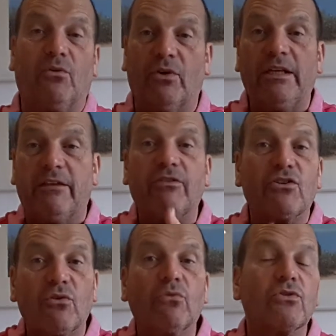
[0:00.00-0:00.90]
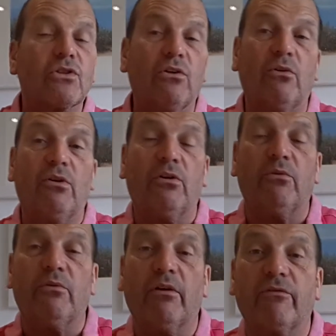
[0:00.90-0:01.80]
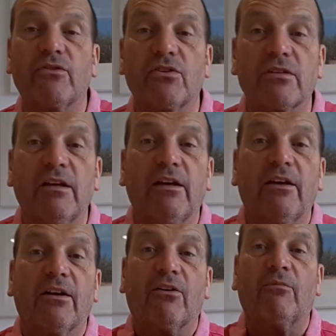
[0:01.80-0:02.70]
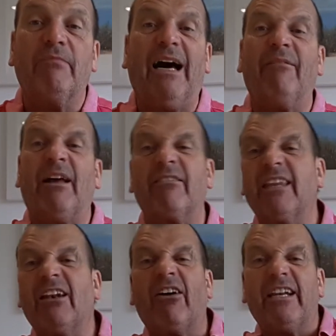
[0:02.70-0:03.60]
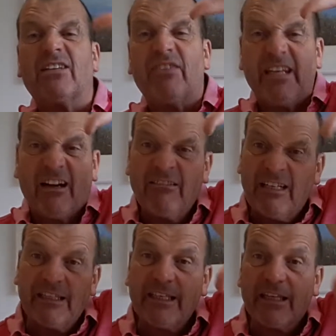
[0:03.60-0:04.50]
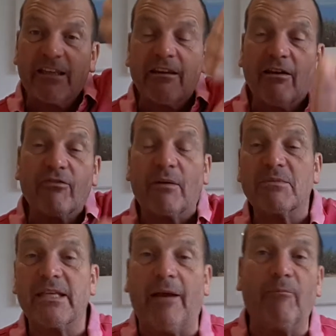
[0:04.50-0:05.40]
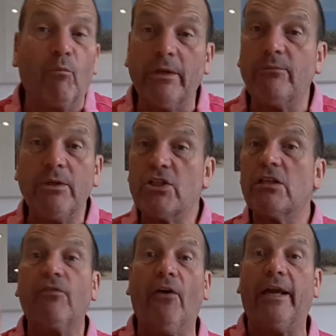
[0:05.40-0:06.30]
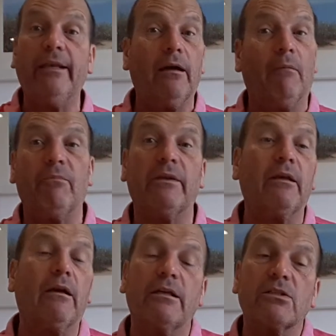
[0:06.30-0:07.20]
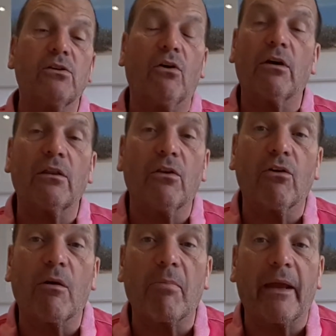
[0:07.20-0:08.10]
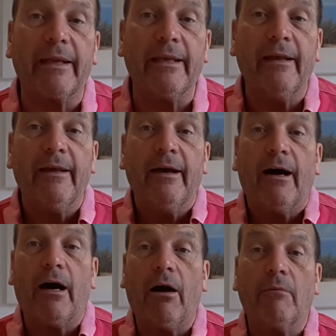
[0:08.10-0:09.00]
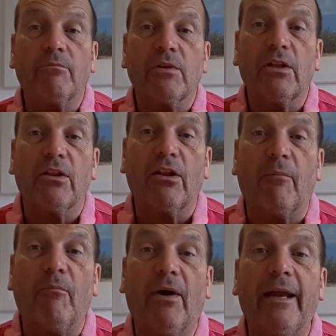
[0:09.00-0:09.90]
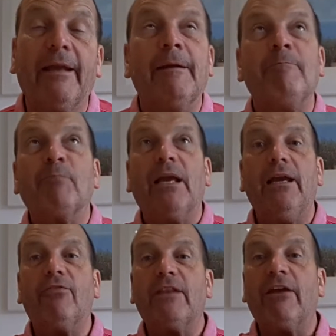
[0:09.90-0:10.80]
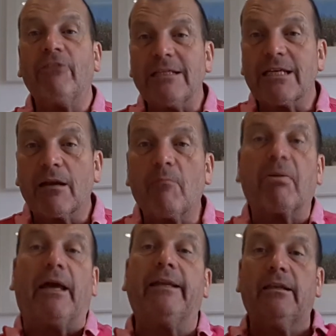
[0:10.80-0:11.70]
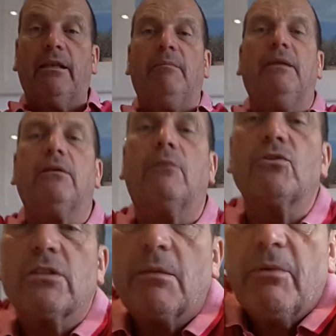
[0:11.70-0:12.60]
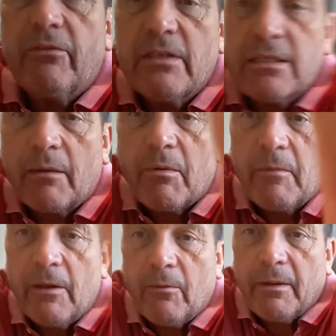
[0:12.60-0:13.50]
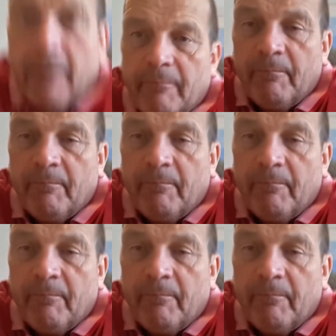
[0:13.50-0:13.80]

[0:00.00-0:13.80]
individuals who have just gone no didn't like this video and did thumbs down, which is fine. It's not a complaint. I'm like if there is a complaint, I'm just going to move this up a little bit.